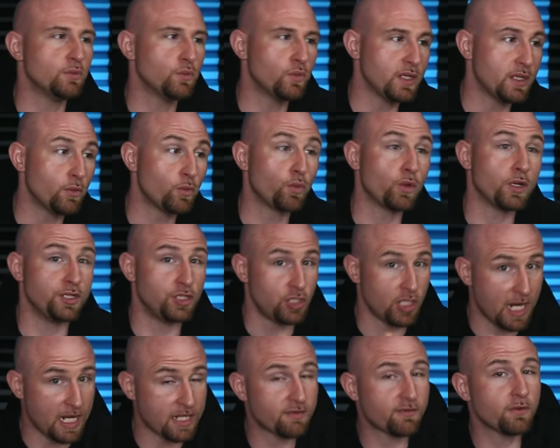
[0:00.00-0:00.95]
we
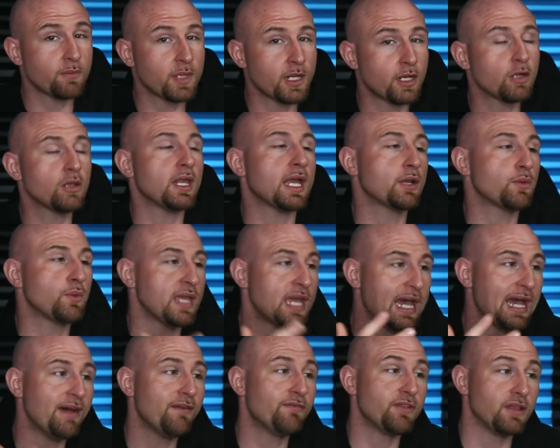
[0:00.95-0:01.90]
reject from here like we
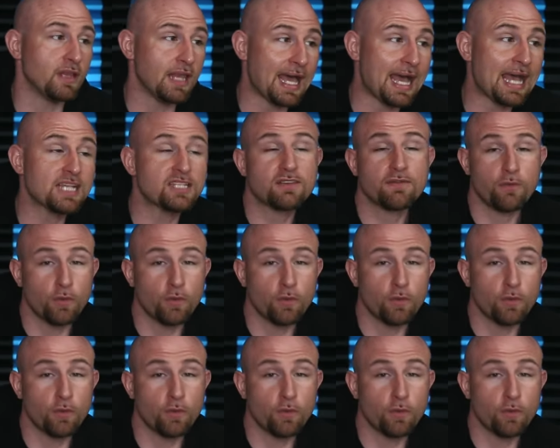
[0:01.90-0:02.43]
have the last